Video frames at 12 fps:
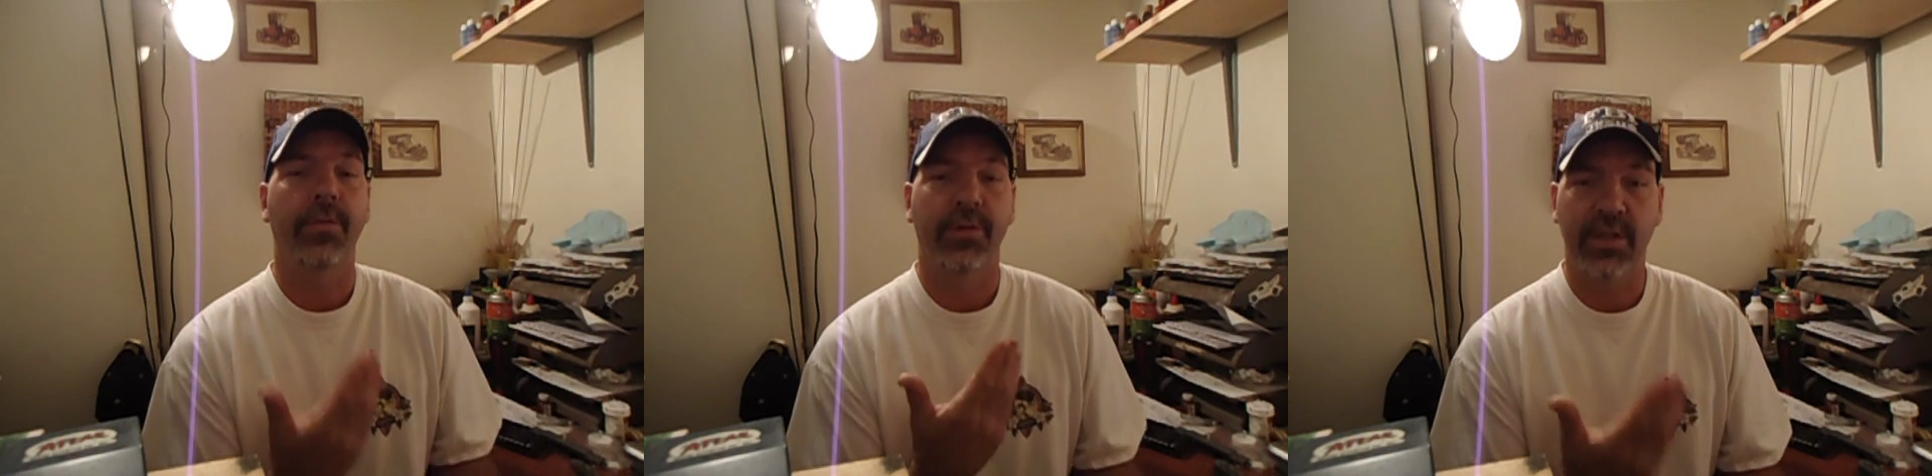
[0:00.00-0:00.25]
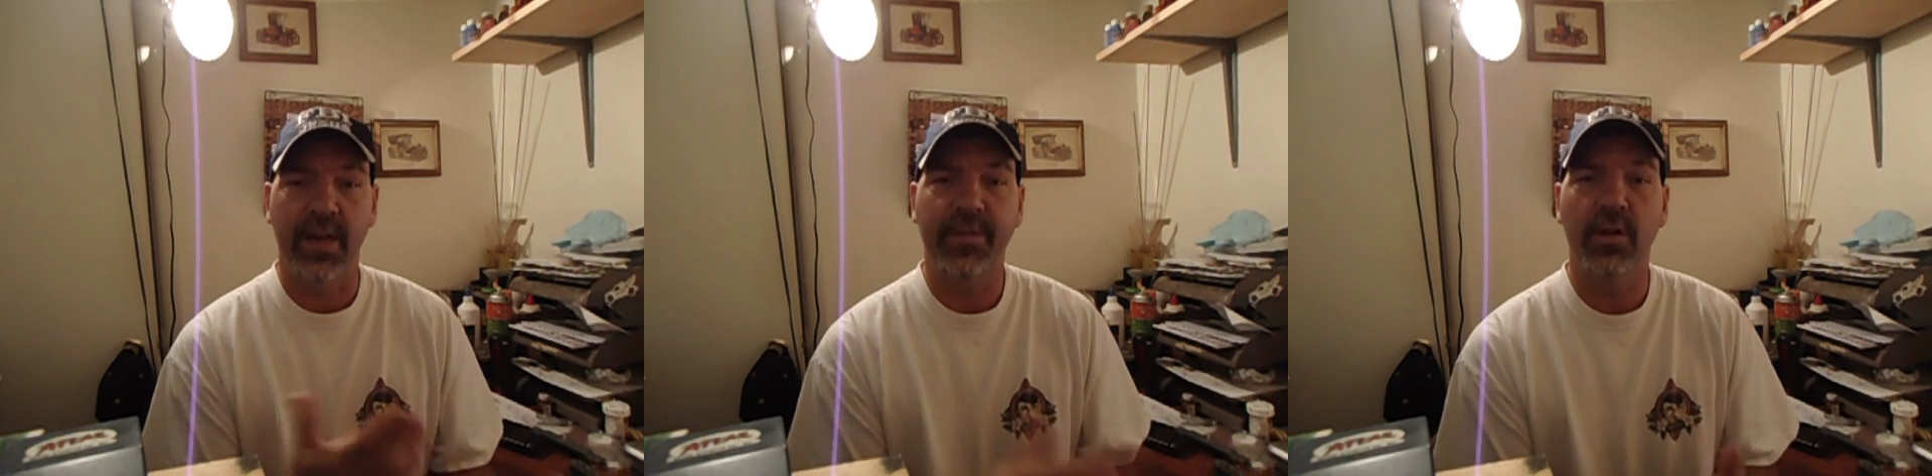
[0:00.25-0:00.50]

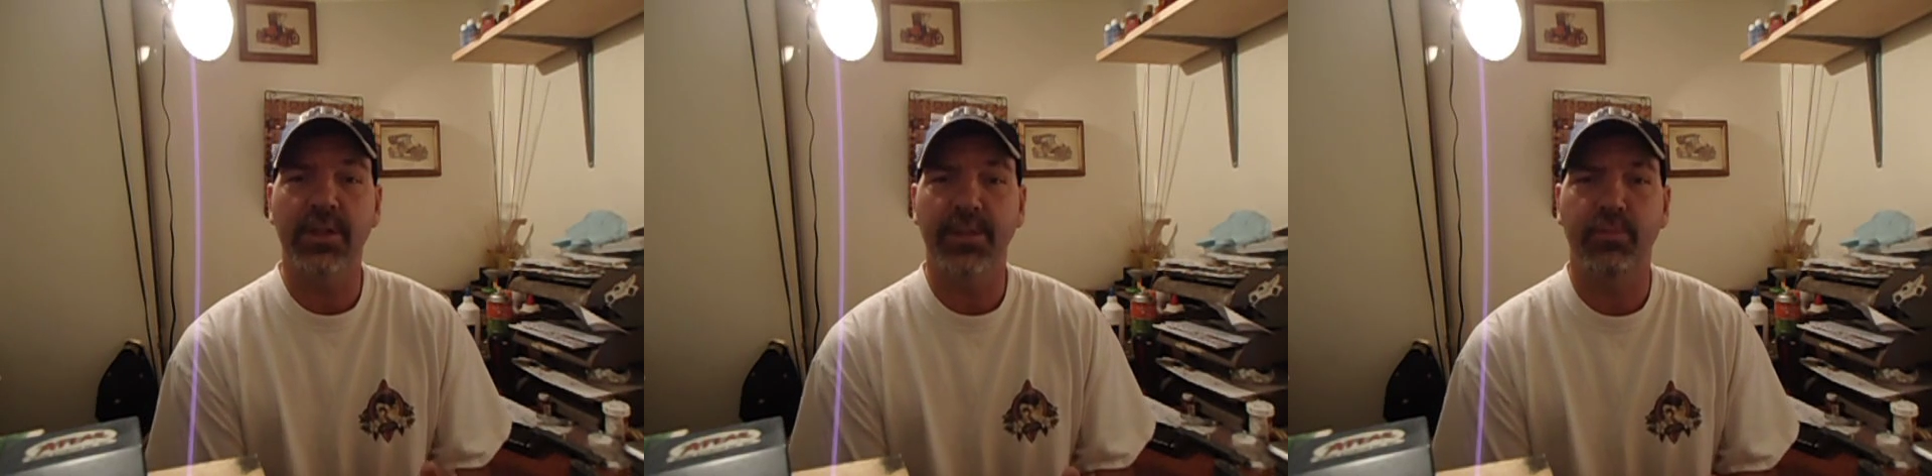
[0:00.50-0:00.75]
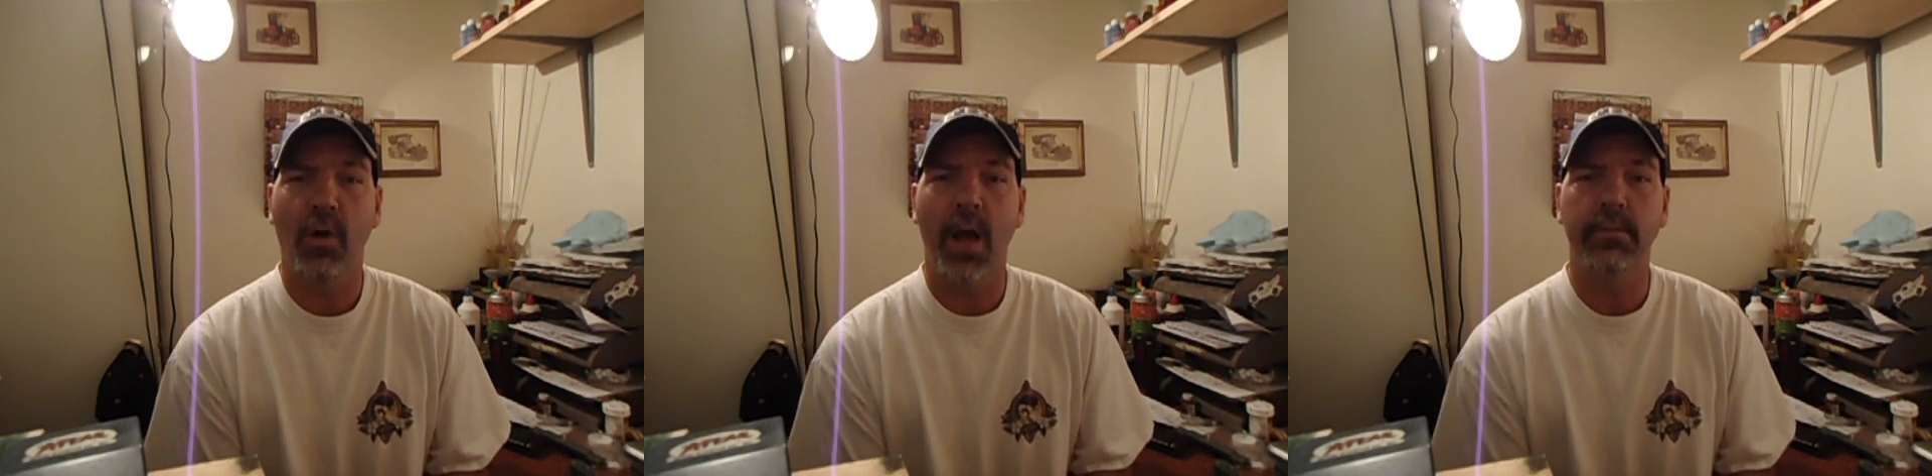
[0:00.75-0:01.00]
see if there was a
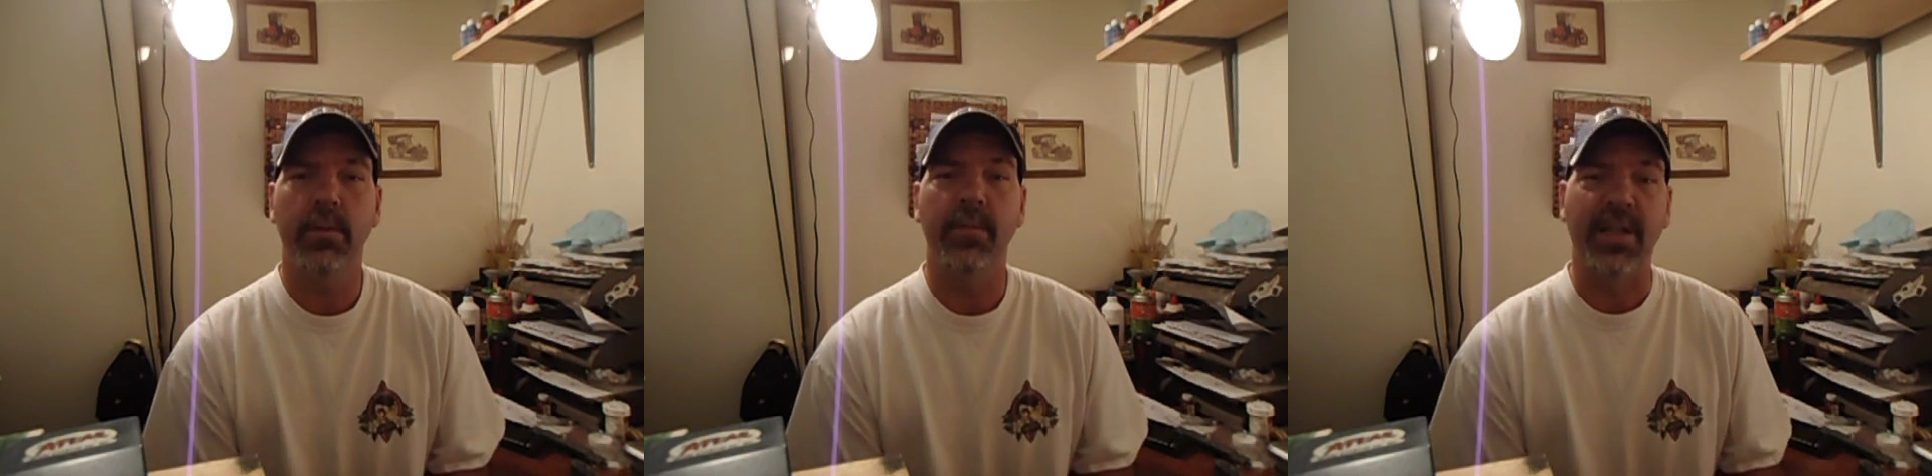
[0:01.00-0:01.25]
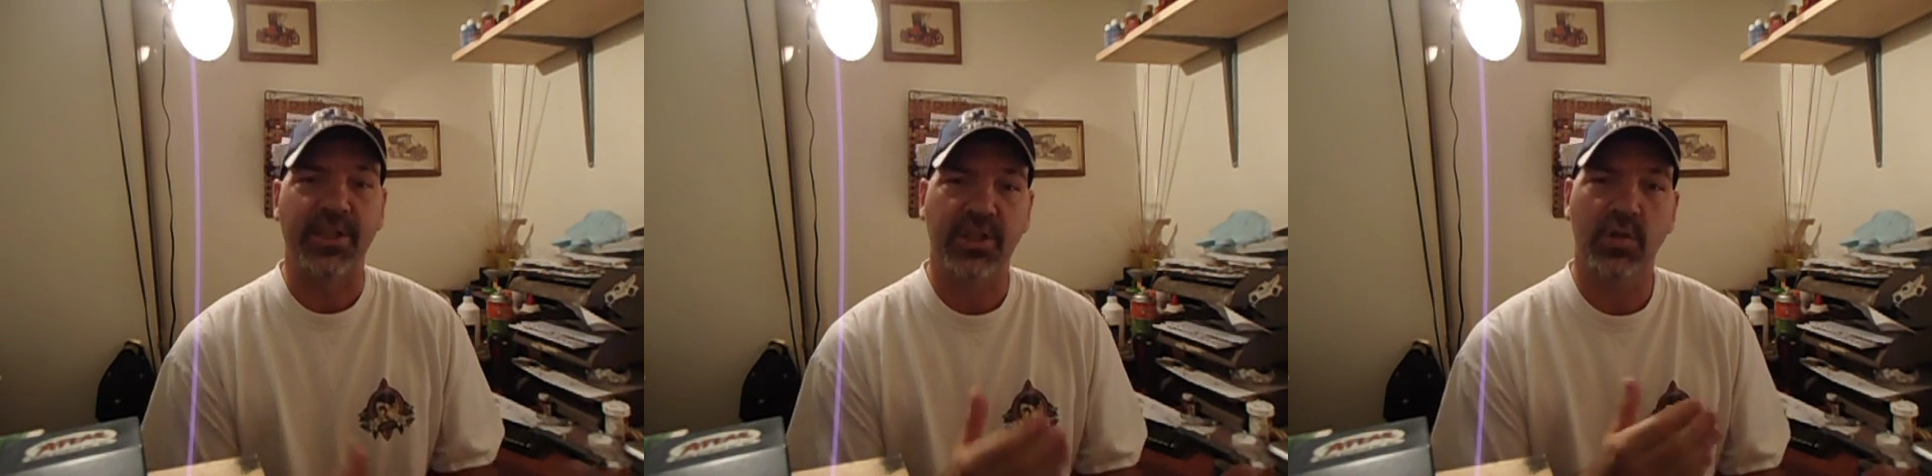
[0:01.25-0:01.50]
problem,
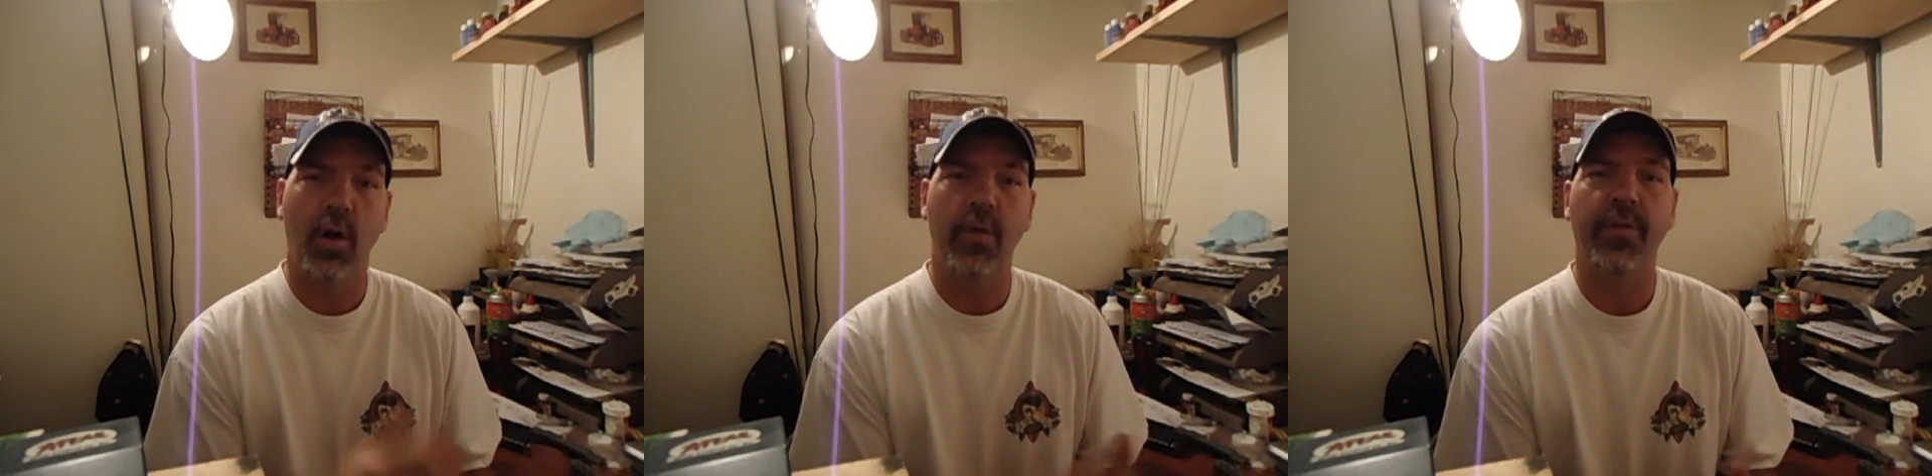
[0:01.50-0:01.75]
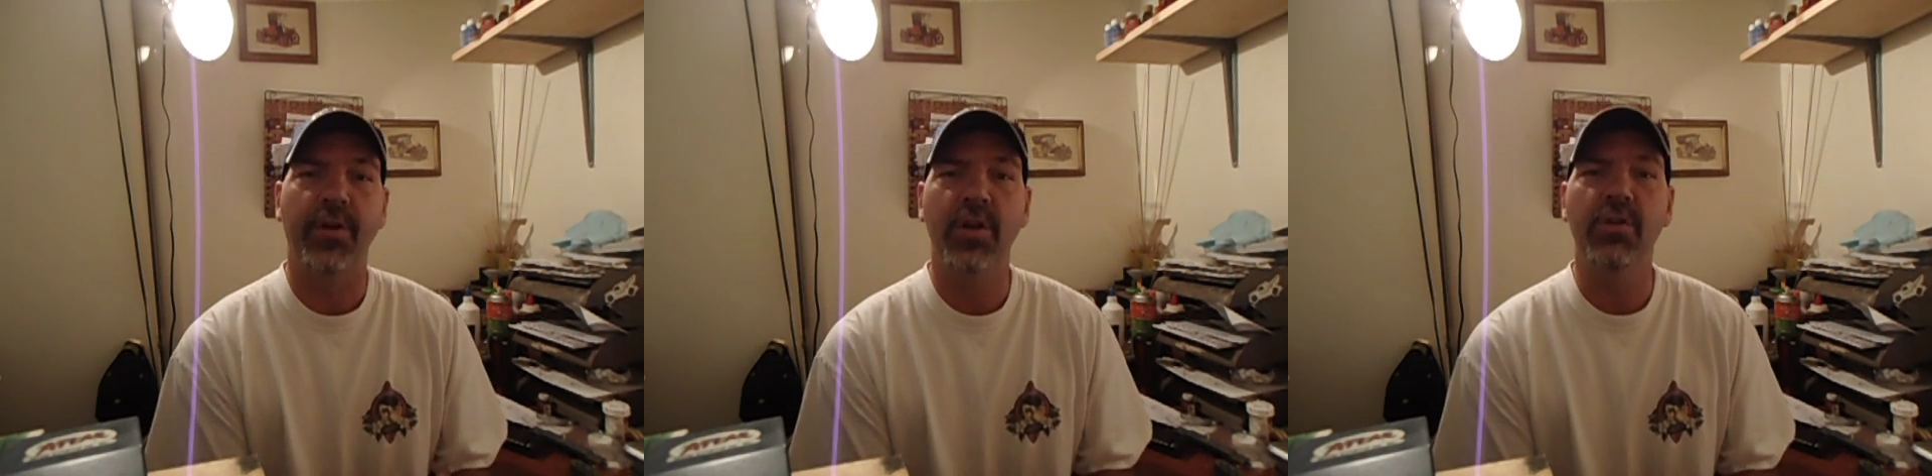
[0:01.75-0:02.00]

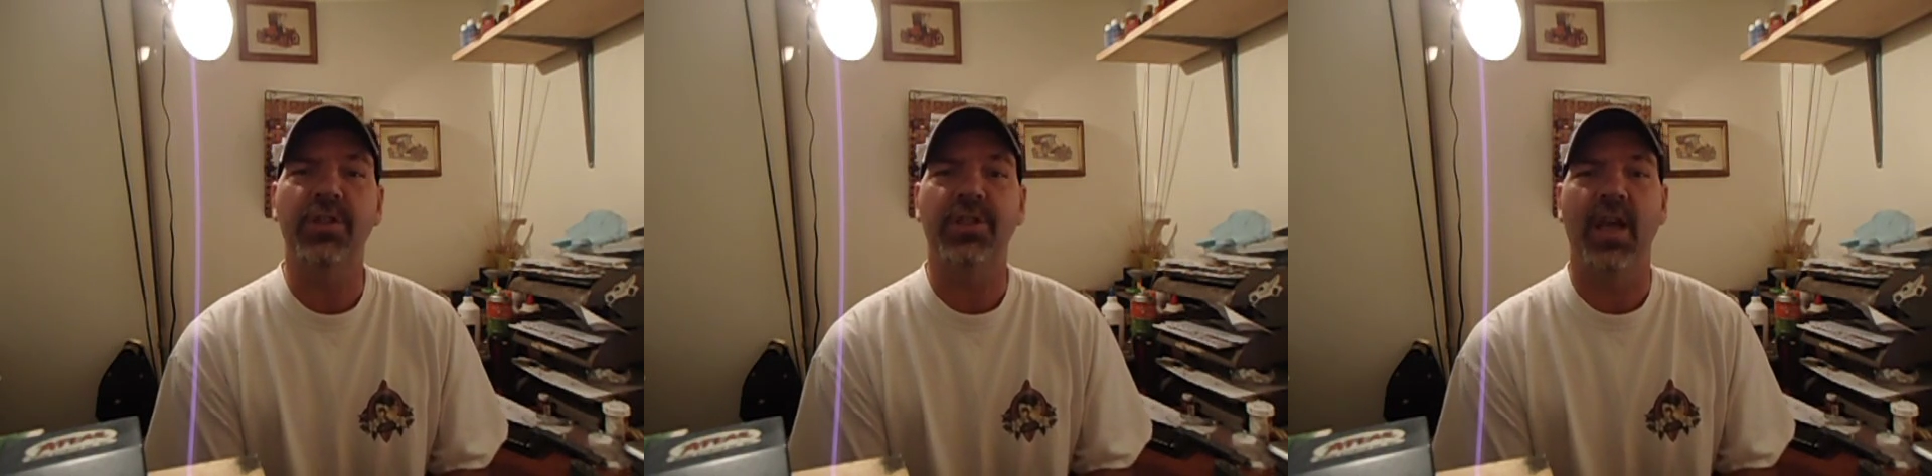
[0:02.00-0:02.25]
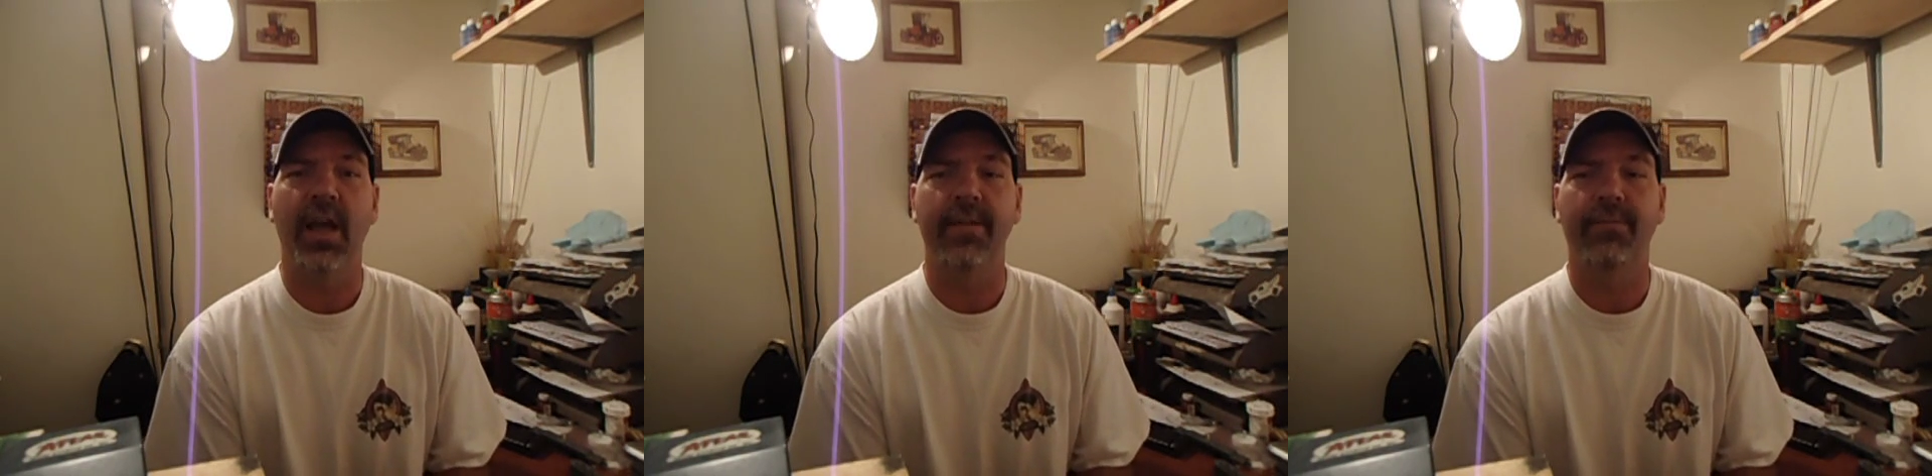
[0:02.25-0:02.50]
installed the new side